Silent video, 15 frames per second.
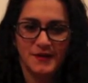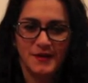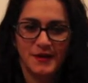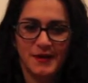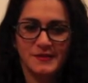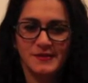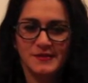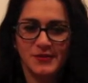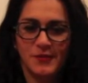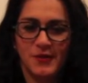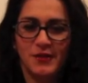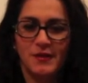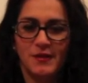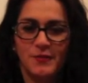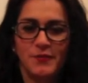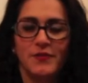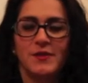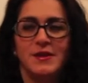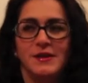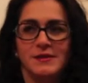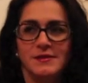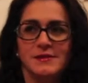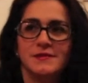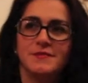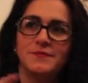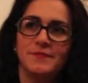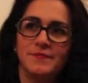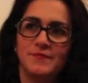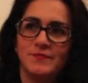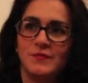And so I thought it was a
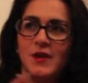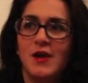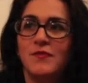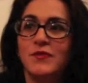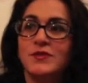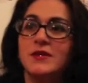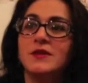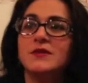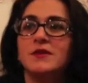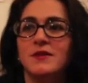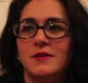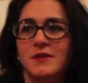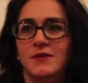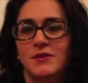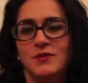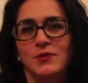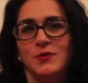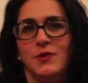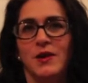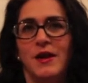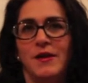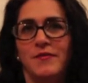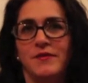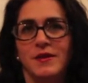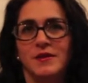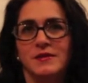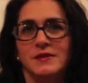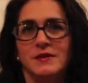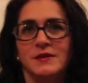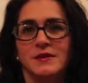nice conversation that the two were
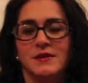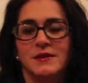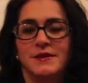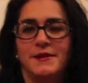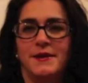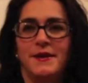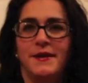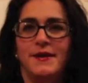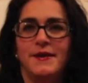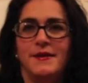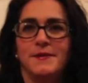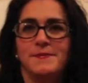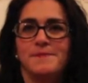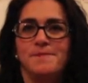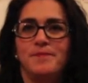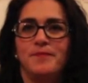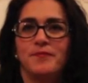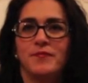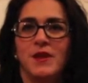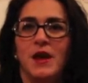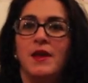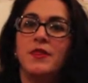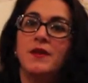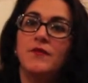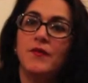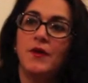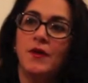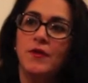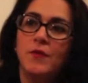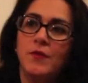having. Mm-hmm. And then
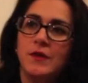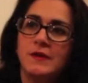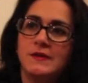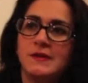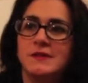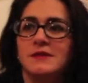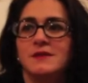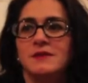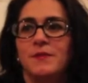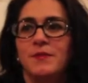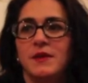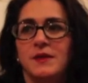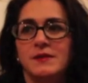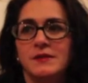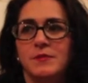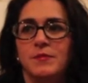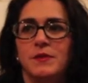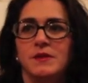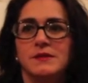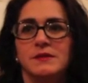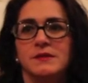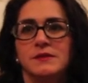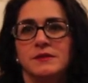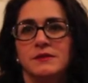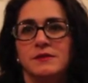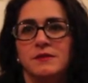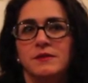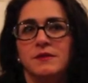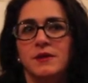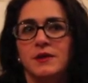for other works, it's something as simple as
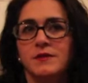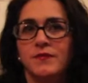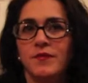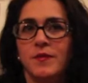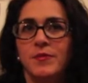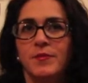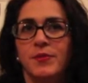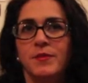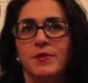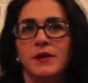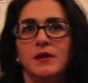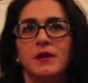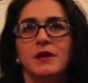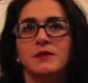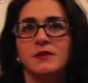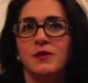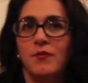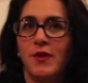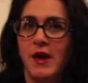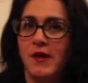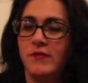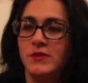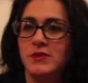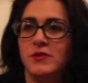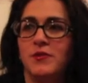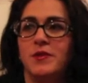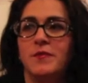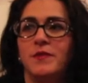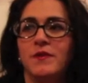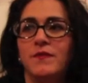it's from the permanent collection. We haven't
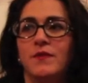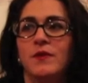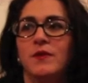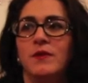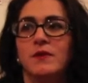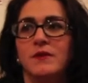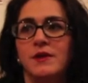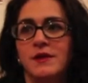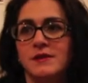shown it before.